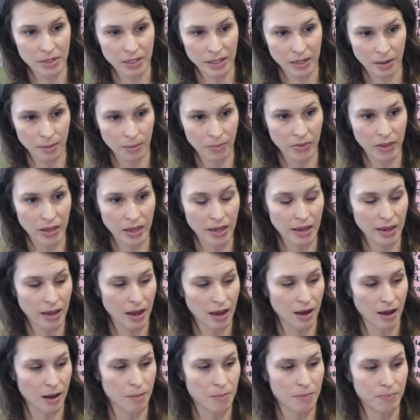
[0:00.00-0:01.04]
the
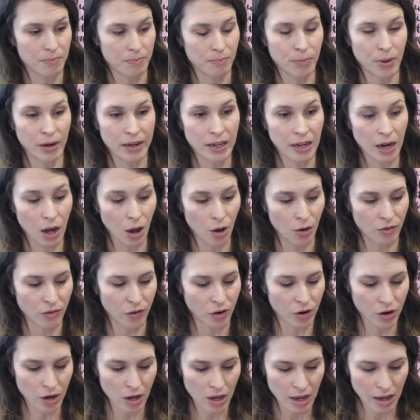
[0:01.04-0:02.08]
bucket
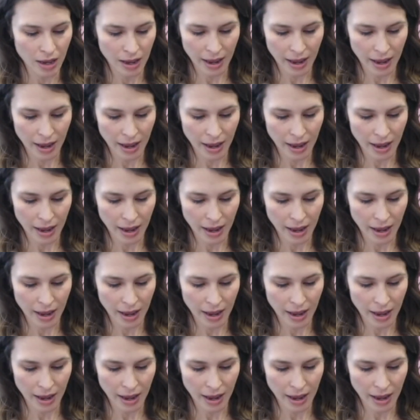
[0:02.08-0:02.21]
over.